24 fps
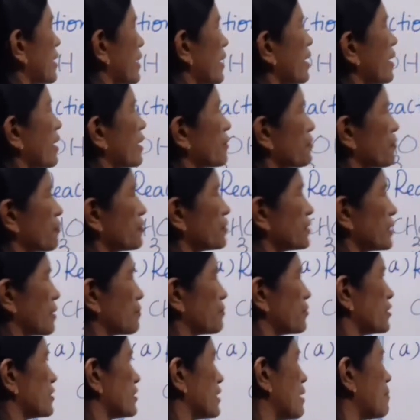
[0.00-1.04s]
pare adron
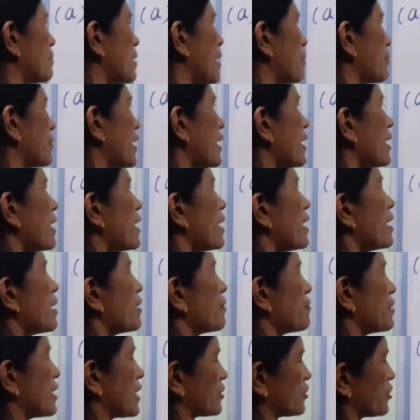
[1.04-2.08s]
temperature ma be
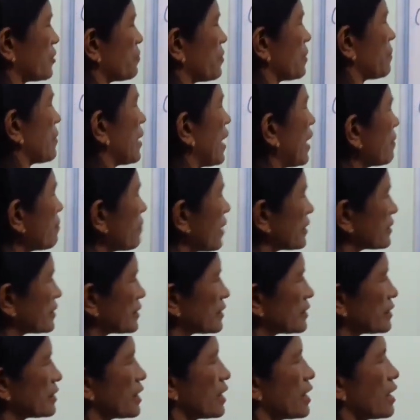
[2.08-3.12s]
reaction phit ai ma
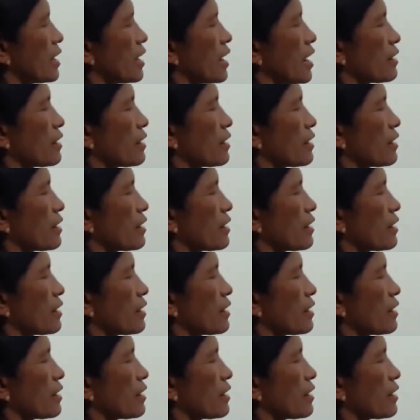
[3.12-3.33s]
di